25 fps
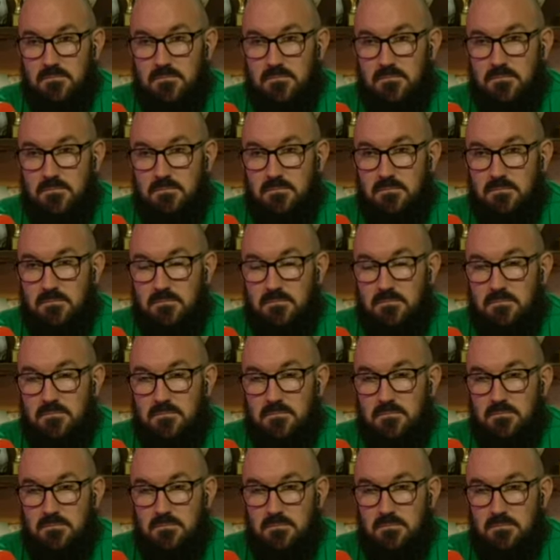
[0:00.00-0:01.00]

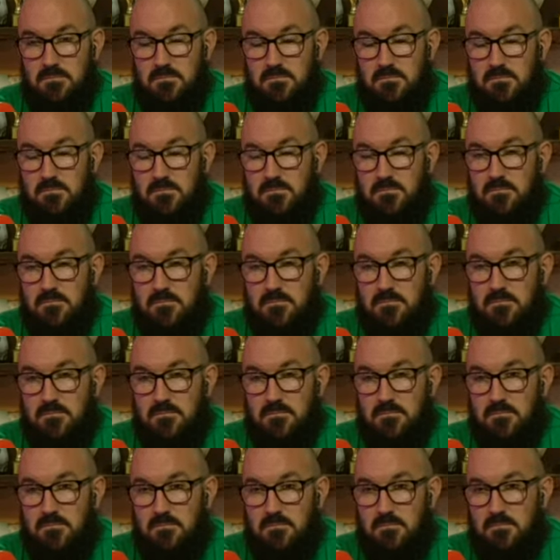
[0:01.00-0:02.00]

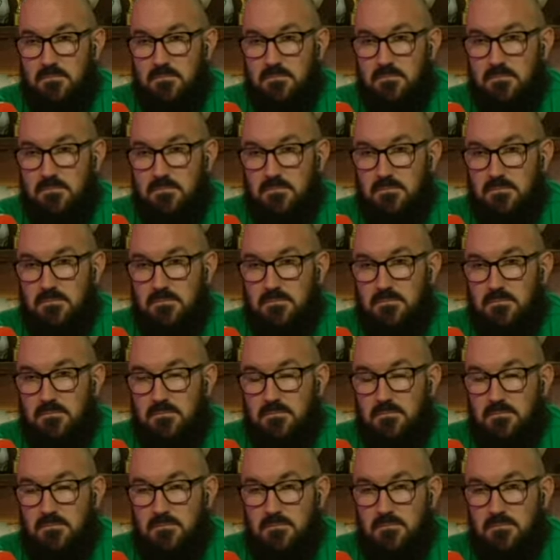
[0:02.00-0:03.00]

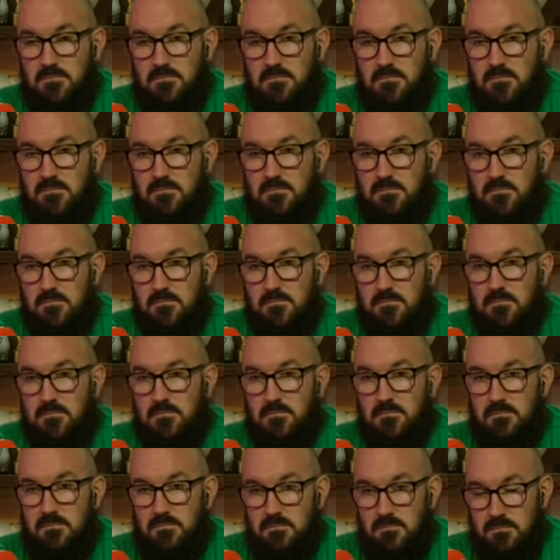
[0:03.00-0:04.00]

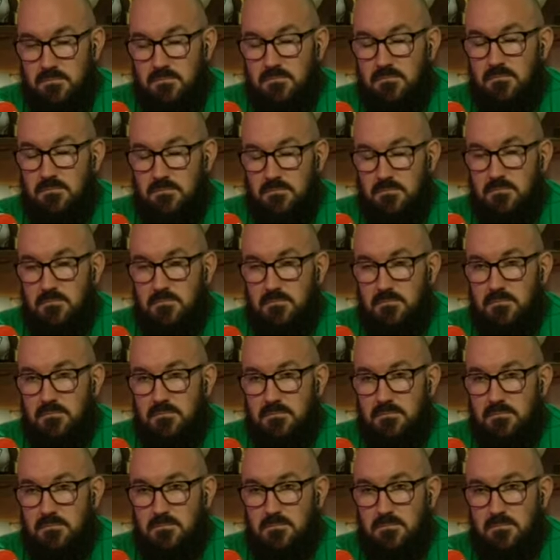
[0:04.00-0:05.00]

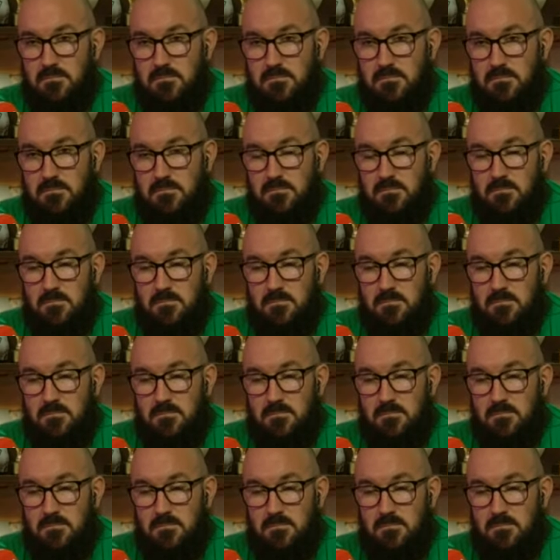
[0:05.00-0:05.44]
No words are spoken by the person on screen.